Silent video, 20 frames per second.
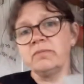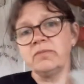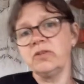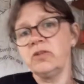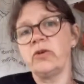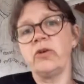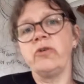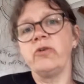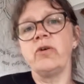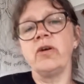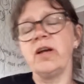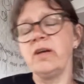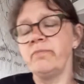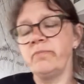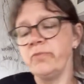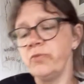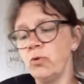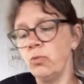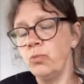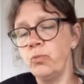
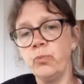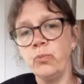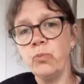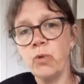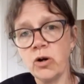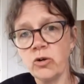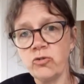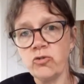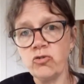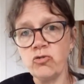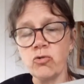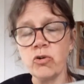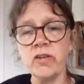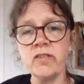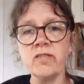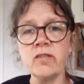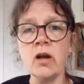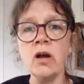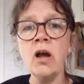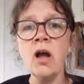the world's your oyster.